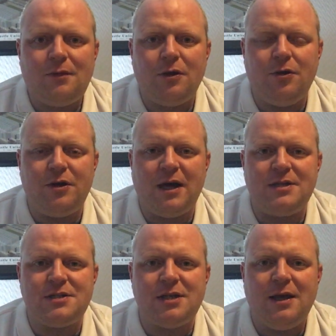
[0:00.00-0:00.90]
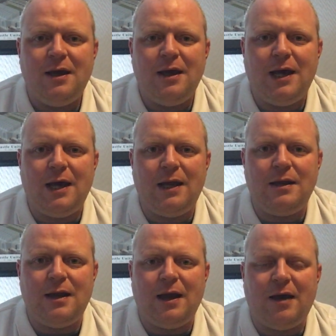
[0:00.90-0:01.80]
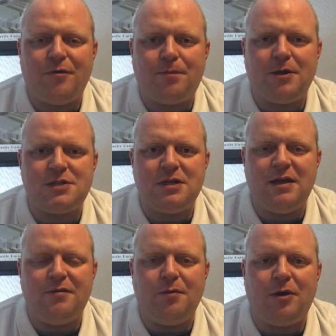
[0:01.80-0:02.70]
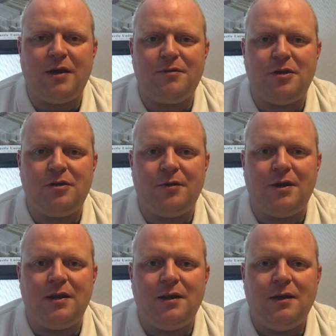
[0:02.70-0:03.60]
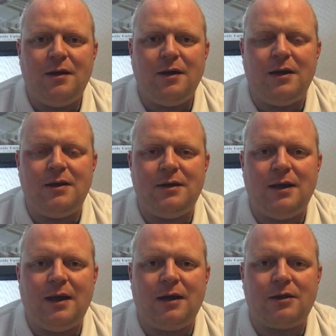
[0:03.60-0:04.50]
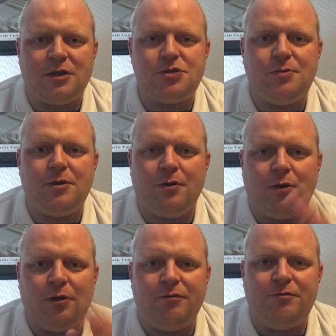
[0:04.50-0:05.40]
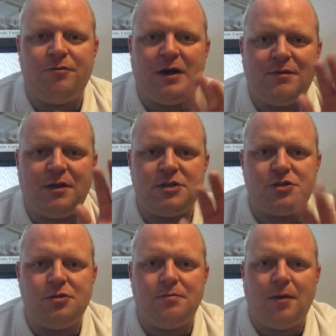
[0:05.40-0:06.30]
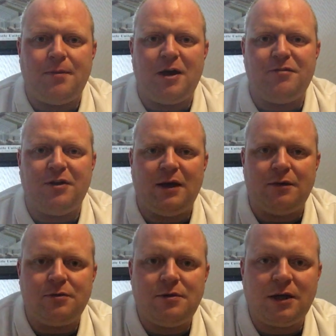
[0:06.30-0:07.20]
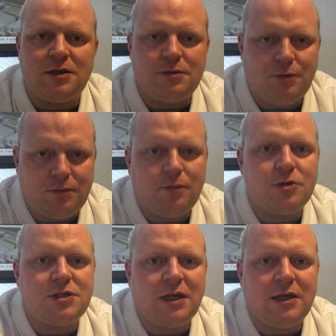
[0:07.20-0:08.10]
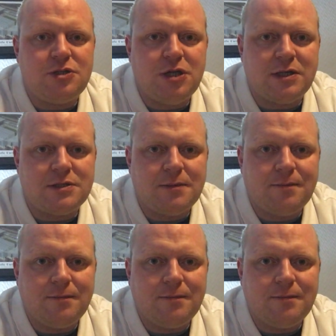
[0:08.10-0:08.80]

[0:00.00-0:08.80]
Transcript: Good night, and have a pleasant evening, whatever you're doing. And I'll catch up with you all very, very soon. Bye-bye for now. Thank you once again. Cheers.